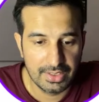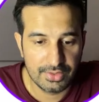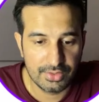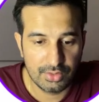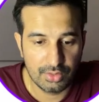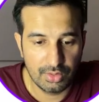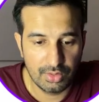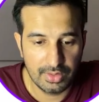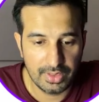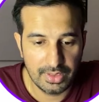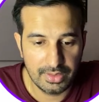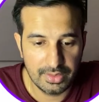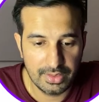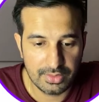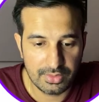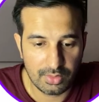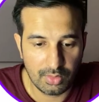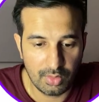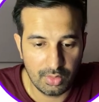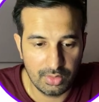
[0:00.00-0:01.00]
So in
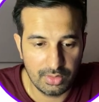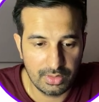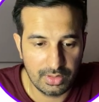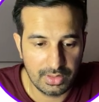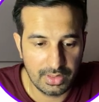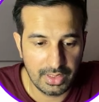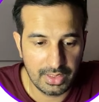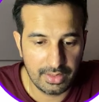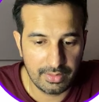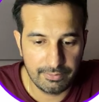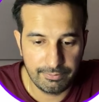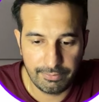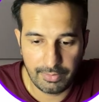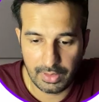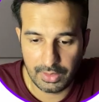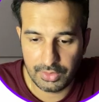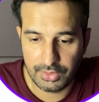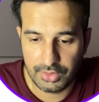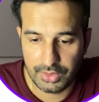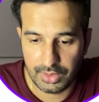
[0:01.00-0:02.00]
this on click
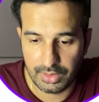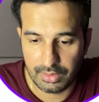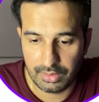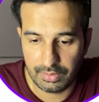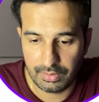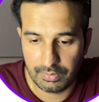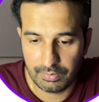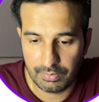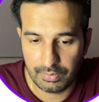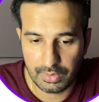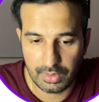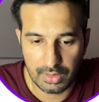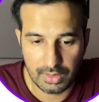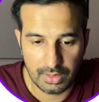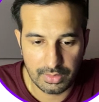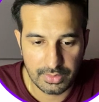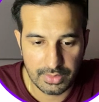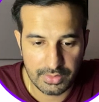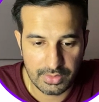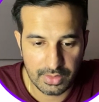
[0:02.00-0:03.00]
function,
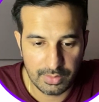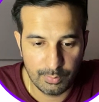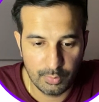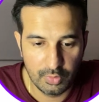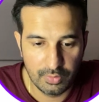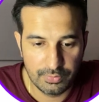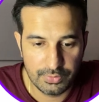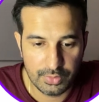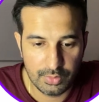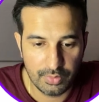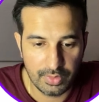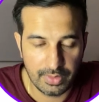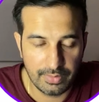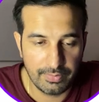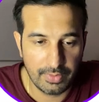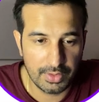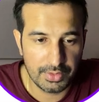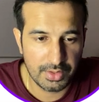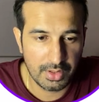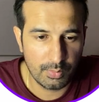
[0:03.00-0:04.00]
uh, this remove student
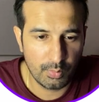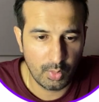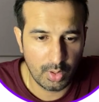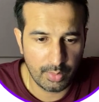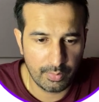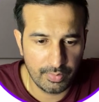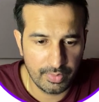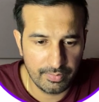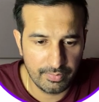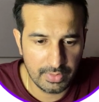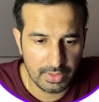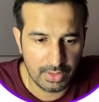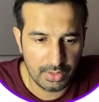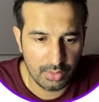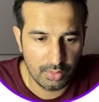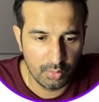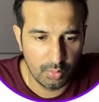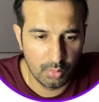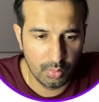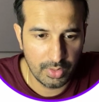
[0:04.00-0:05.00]
function, what we will
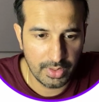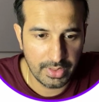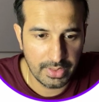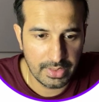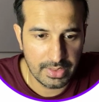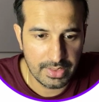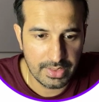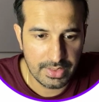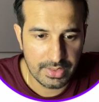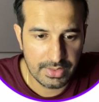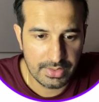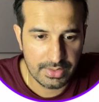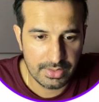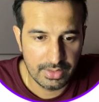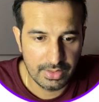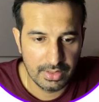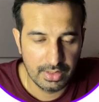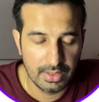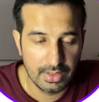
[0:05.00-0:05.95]
do is